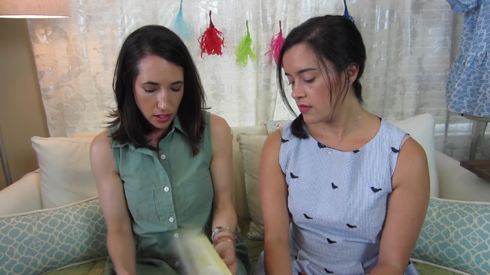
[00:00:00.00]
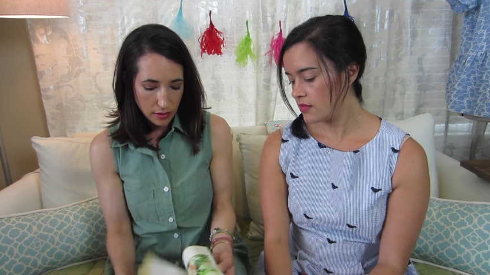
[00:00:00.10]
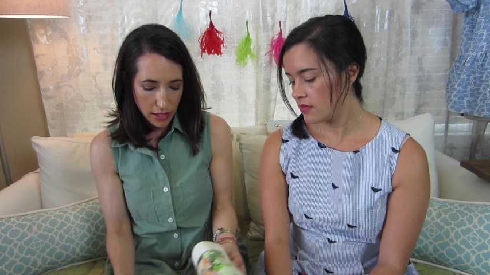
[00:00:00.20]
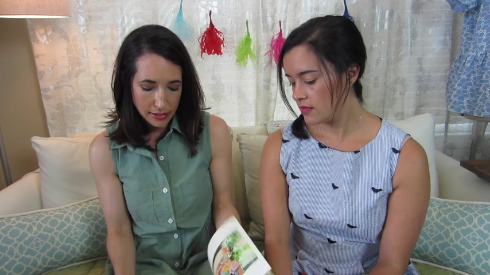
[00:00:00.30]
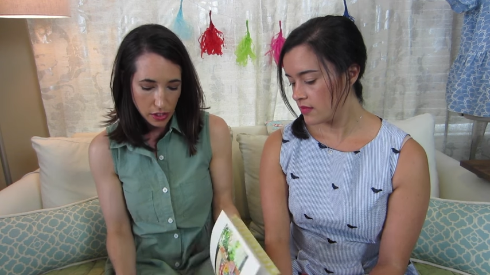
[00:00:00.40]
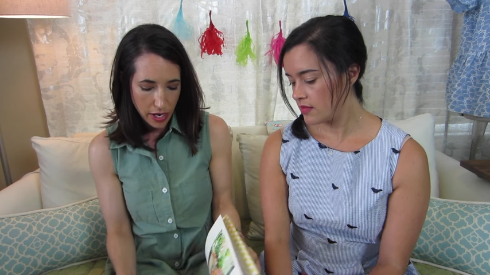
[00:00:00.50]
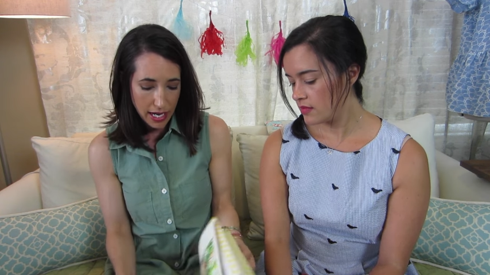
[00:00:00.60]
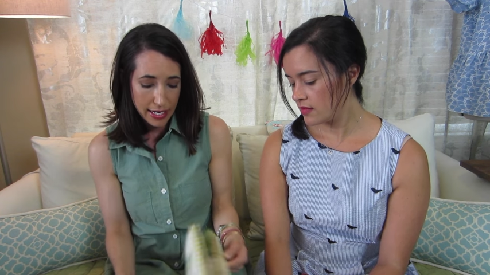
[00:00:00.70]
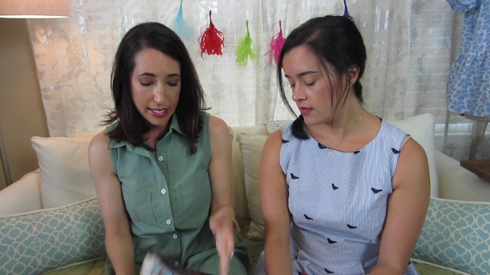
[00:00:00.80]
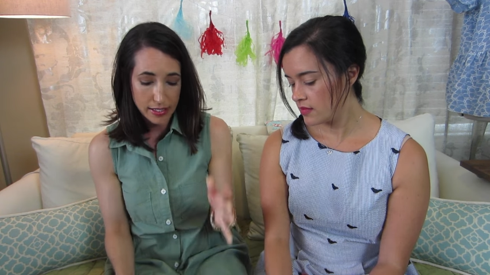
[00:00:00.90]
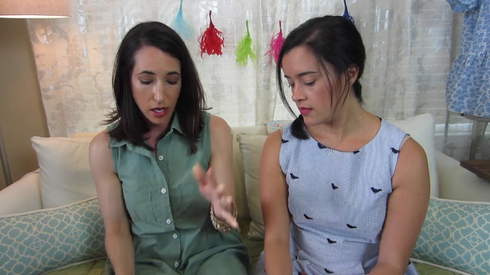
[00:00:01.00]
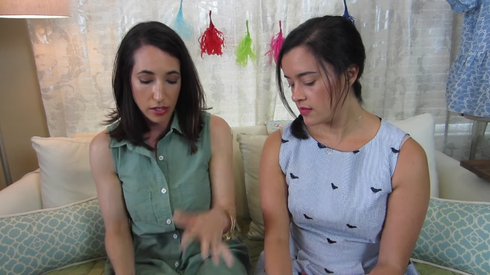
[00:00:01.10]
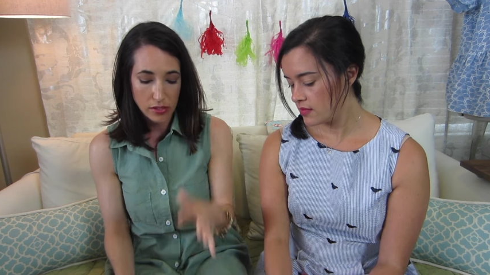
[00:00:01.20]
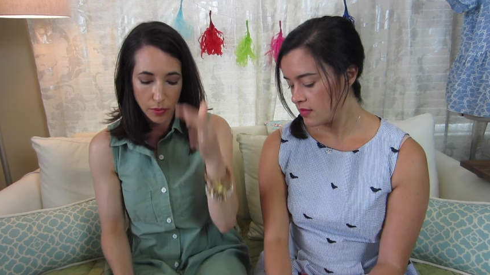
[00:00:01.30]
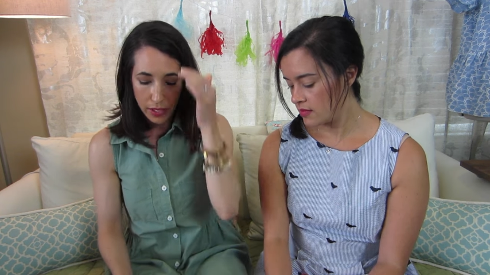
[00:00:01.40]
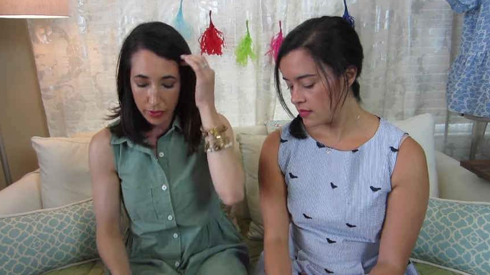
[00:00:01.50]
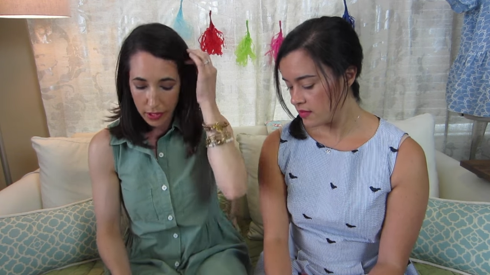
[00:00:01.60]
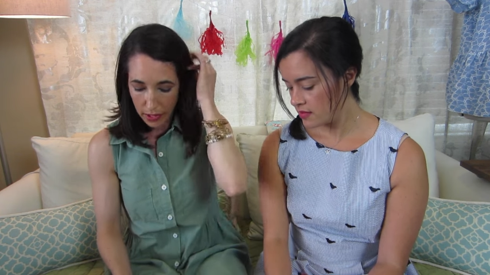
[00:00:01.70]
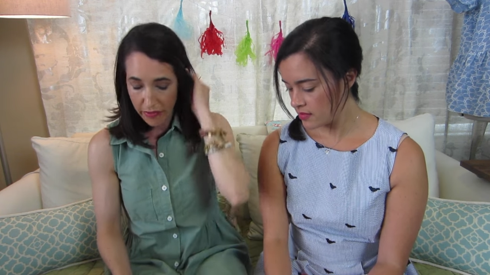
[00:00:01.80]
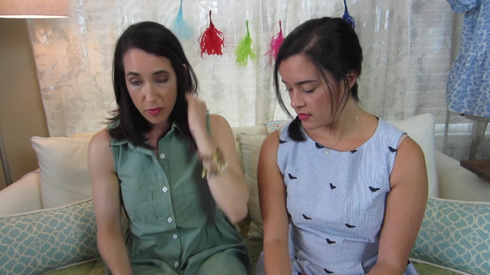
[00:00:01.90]
Speaker 1: lots of great ideas. And also what I
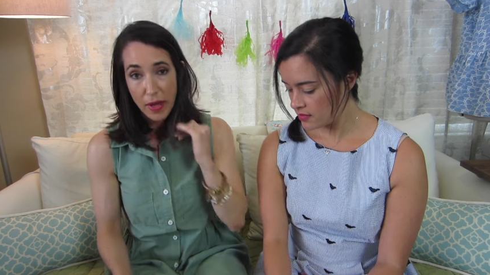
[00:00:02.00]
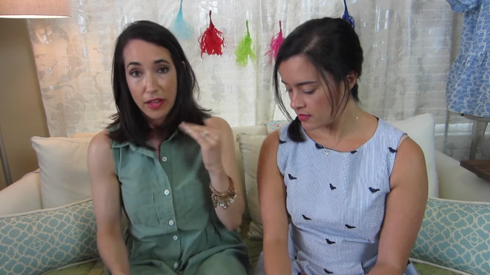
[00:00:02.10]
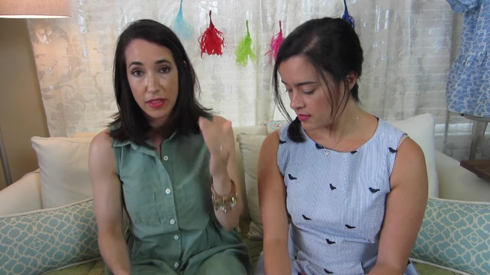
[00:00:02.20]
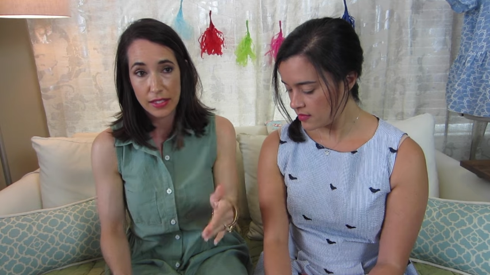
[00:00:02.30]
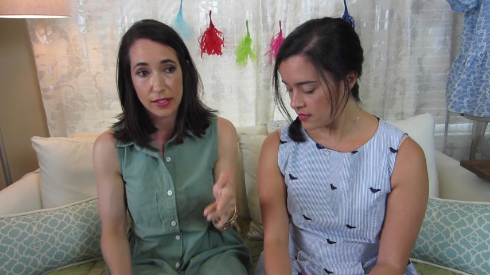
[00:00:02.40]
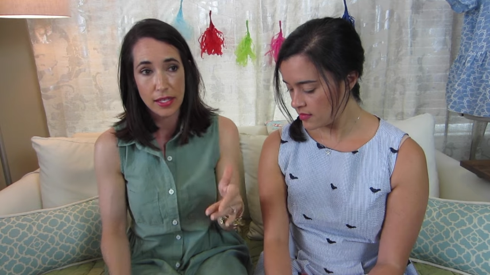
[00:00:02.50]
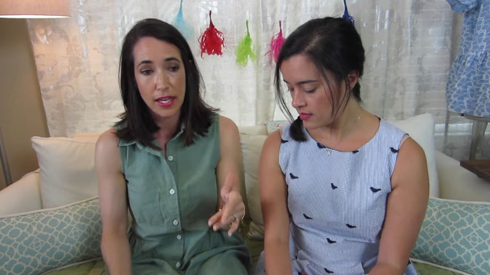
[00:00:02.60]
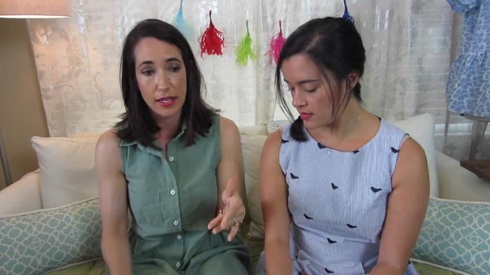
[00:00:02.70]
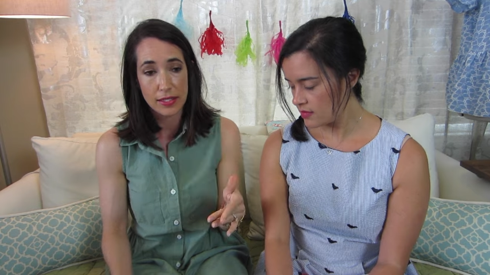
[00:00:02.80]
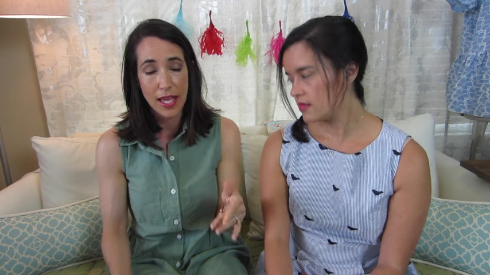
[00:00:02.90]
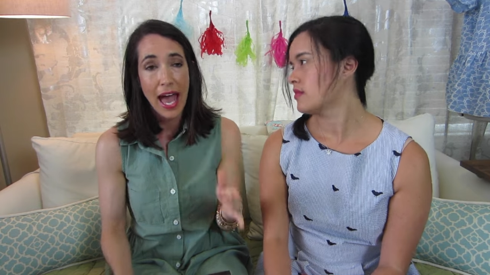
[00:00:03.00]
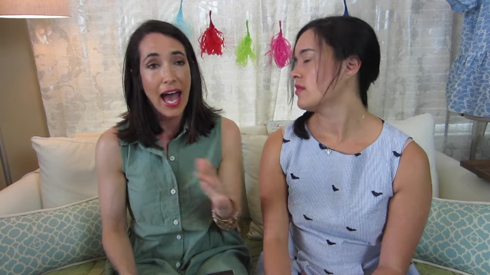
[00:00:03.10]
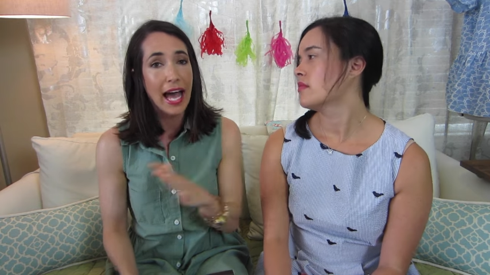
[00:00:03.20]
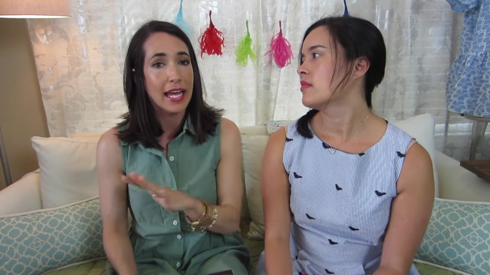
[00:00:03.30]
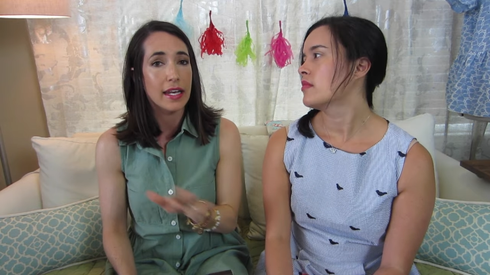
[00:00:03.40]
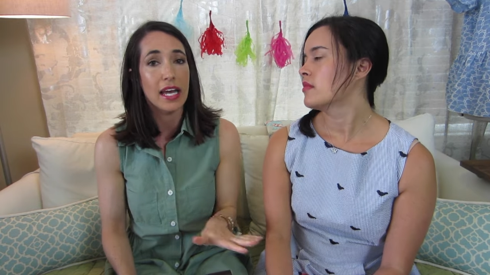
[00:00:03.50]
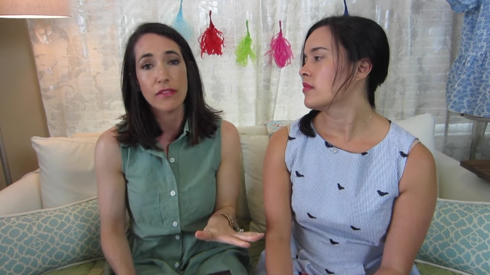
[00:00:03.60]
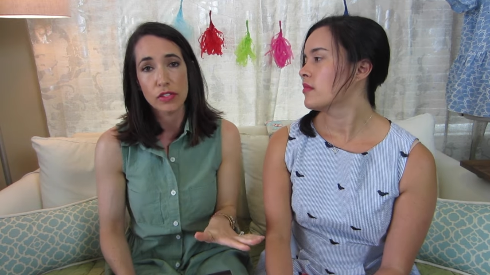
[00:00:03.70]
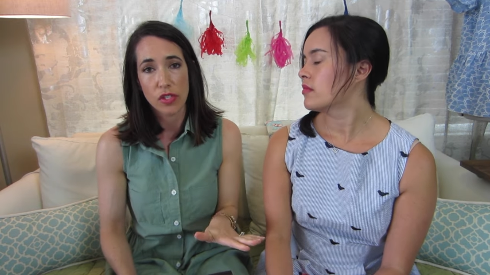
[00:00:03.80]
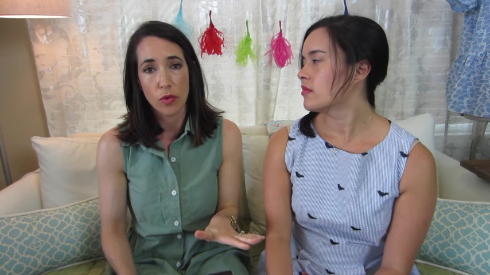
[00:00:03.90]
really love about this is I had
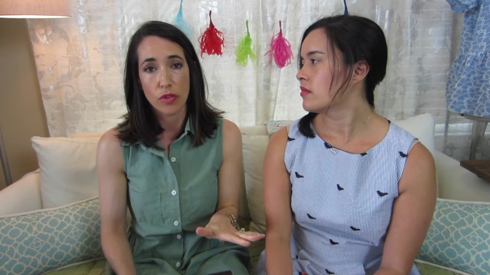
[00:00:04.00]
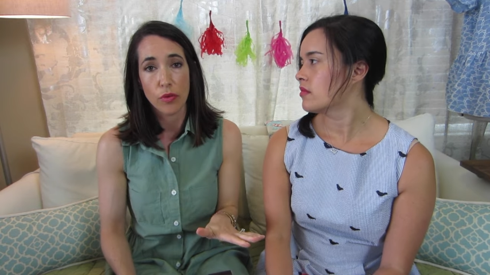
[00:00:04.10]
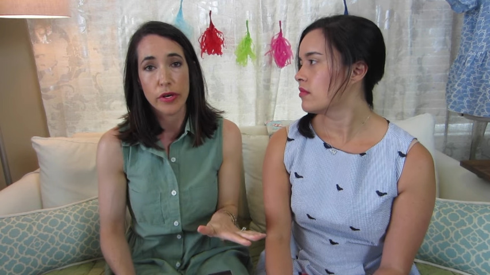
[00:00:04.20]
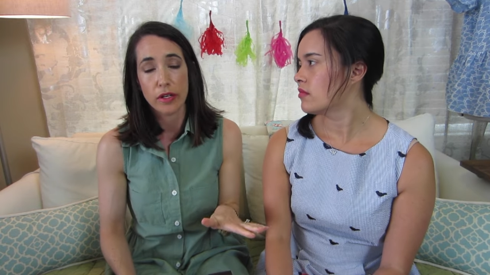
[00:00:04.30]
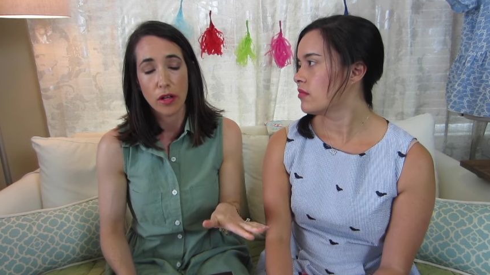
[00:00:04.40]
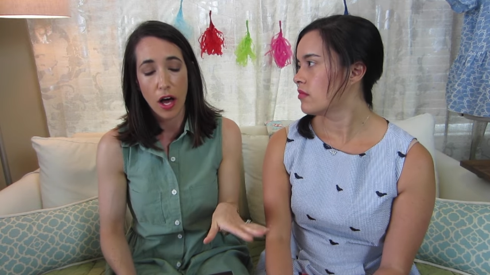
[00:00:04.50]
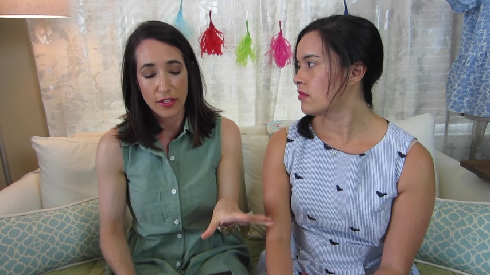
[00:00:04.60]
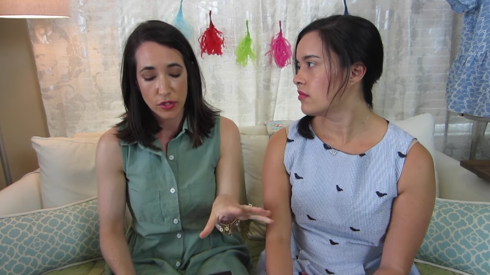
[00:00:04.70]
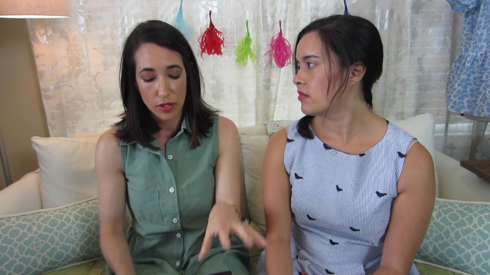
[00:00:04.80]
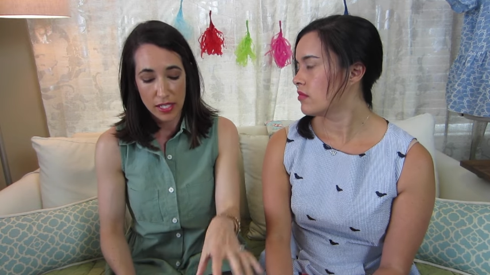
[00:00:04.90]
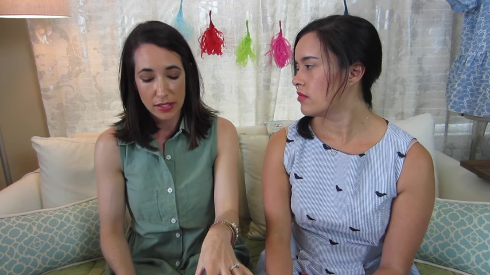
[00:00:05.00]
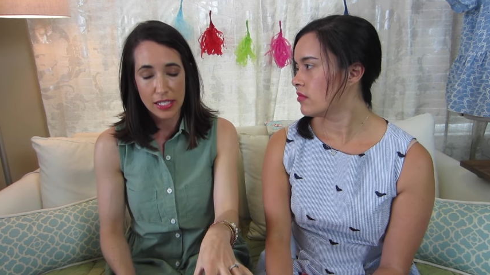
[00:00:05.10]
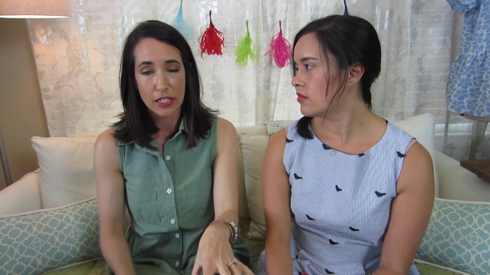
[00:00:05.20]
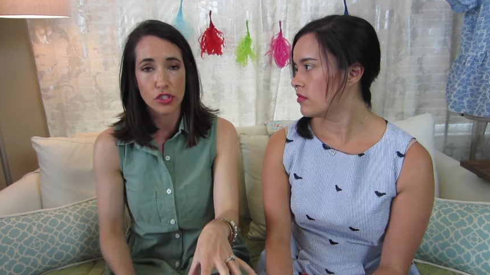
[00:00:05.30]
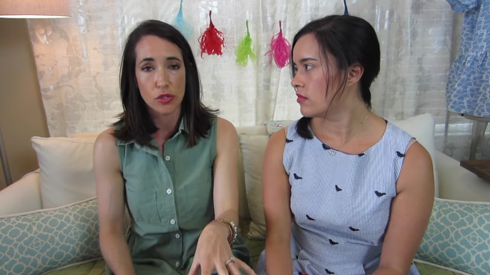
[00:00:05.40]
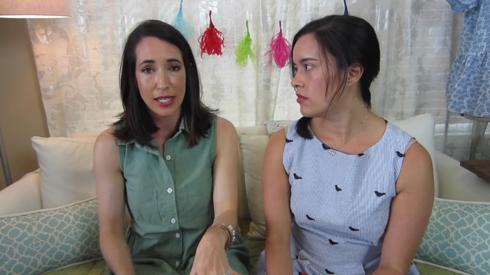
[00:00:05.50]
never sewn with oilcloth. So this tells you